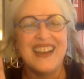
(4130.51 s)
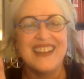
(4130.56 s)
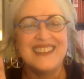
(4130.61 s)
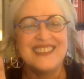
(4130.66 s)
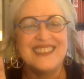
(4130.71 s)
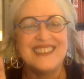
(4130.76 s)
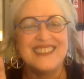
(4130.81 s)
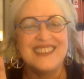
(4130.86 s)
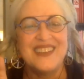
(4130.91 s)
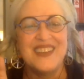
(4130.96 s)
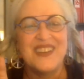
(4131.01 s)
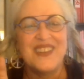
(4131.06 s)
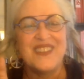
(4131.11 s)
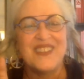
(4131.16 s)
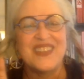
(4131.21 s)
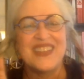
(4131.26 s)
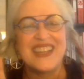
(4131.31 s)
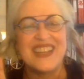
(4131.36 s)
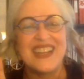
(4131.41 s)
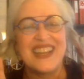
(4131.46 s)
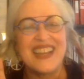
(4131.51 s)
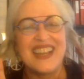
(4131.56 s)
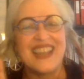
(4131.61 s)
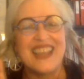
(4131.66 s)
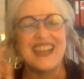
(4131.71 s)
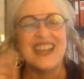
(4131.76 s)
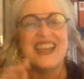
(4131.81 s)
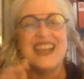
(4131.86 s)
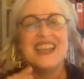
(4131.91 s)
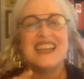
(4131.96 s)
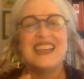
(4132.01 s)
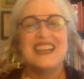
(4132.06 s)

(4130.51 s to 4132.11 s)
a stupid idiot.